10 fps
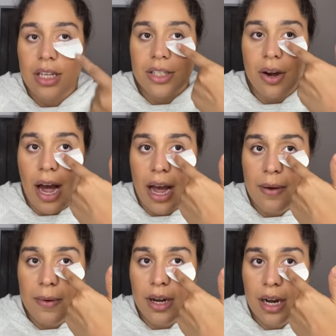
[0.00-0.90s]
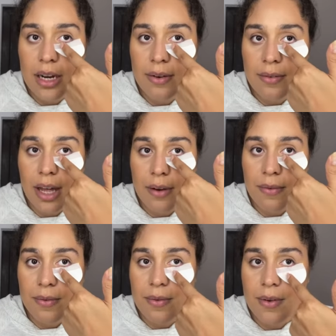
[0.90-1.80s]
So I would cut it like
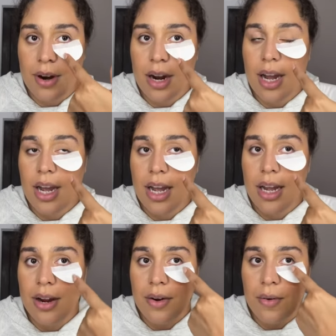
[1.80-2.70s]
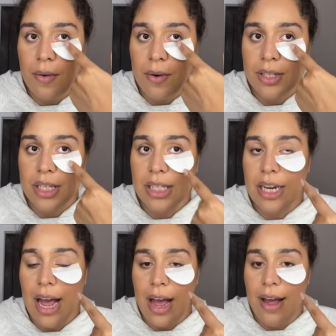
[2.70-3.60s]
right here or just in
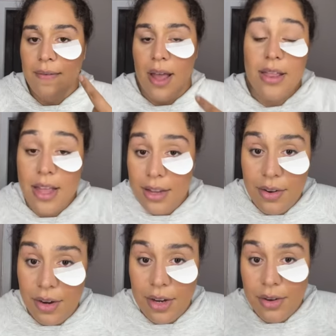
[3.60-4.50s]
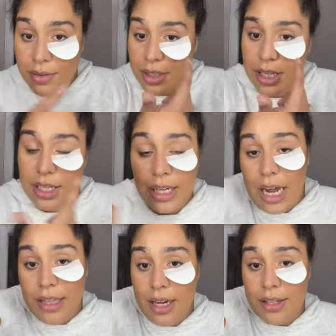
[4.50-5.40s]
half. And then you could use this
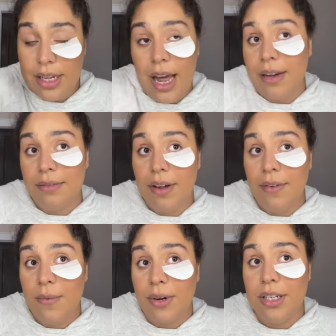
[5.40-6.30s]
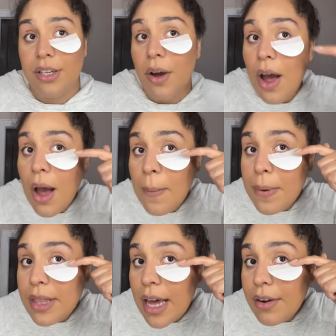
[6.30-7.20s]
on the other side if you wanted to.
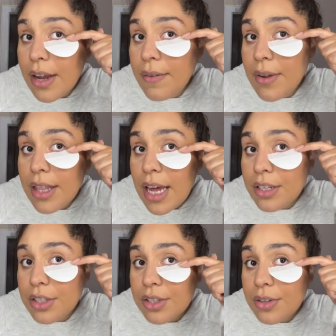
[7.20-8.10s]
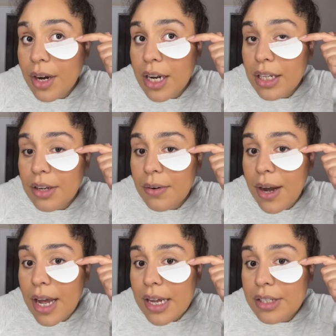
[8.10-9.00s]
But that'll give you that straight little
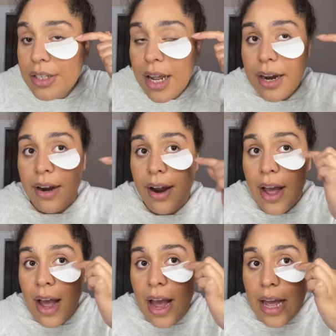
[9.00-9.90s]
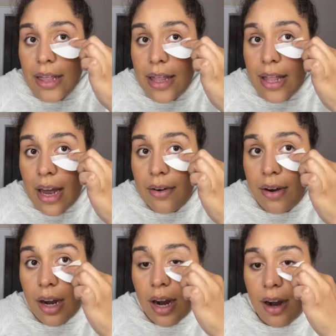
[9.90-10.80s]
edge there. And then that'll
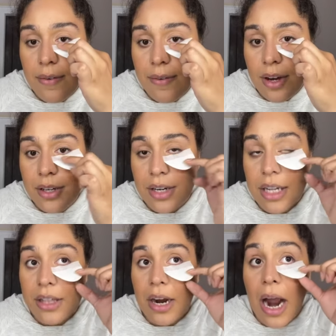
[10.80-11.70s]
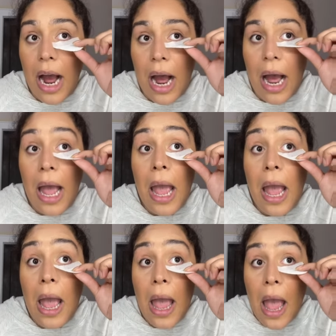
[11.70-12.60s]
cuff underneath your
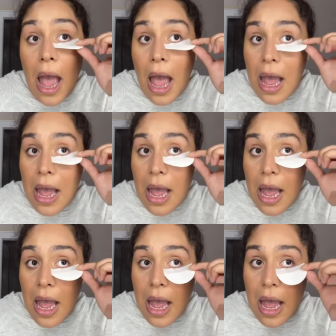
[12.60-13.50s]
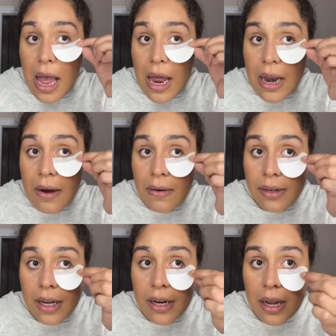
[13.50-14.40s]
eye. And hold
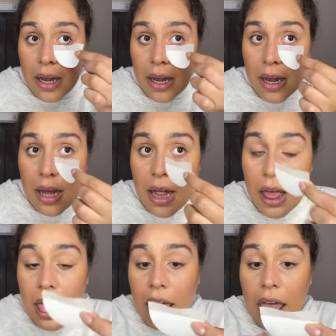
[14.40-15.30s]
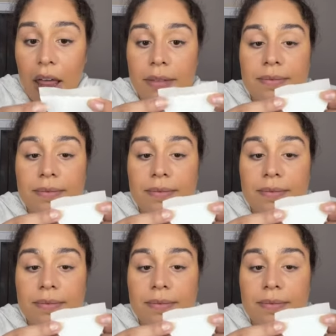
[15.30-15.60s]
on. Ooh.